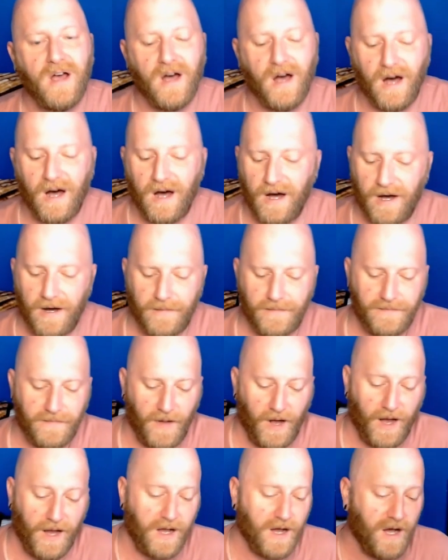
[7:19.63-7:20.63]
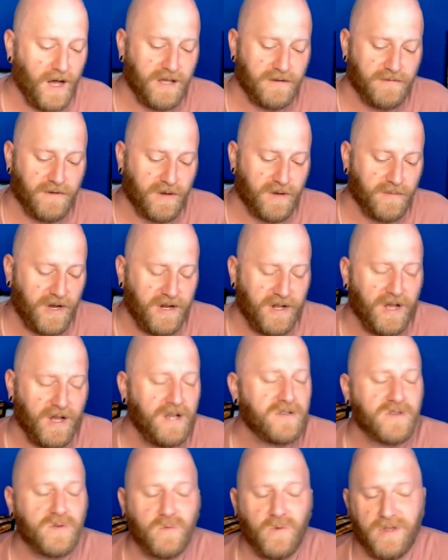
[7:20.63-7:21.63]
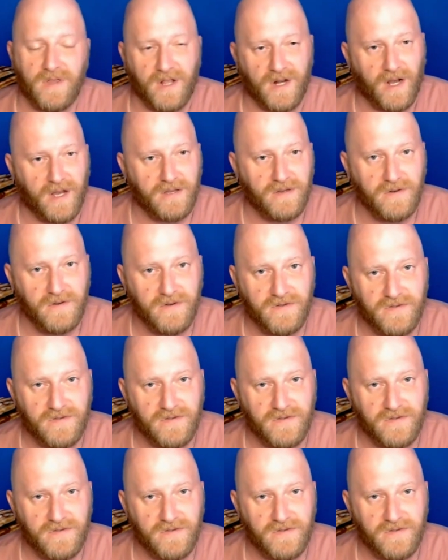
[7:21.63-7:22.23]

I highly recommend it. It's the one that I use.